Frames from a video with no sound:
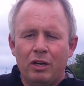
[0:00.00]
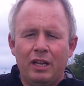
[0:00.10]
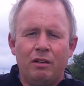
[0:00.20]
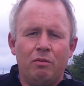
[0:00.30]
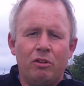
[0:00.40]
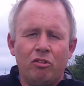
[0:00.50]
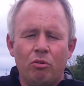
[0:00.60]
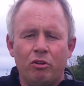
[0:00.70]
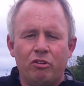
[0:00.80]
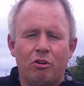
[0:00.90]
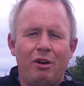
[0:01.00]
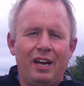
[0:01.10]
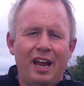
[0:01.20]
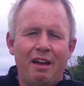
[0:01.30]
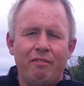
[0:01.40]
in when the swards are
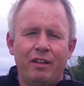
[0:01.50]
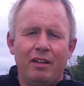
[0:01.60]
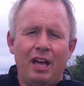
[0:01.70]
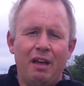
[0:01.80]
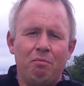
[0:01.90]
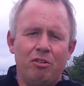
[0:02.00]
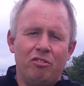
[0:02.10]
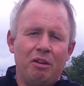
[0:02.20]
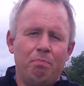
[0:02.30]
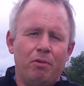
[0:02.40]
quite heavy. The sheep